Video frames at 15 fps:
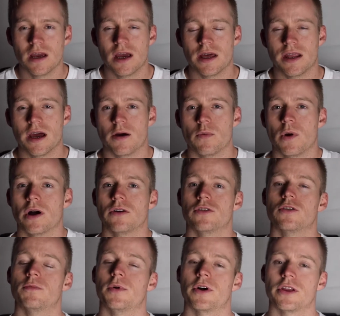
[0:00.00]
and how well
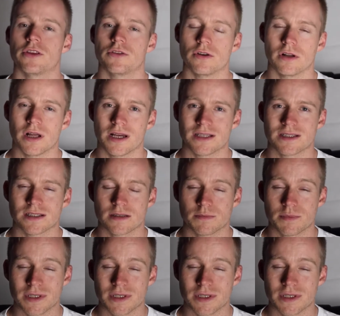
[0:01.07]
your body utilizes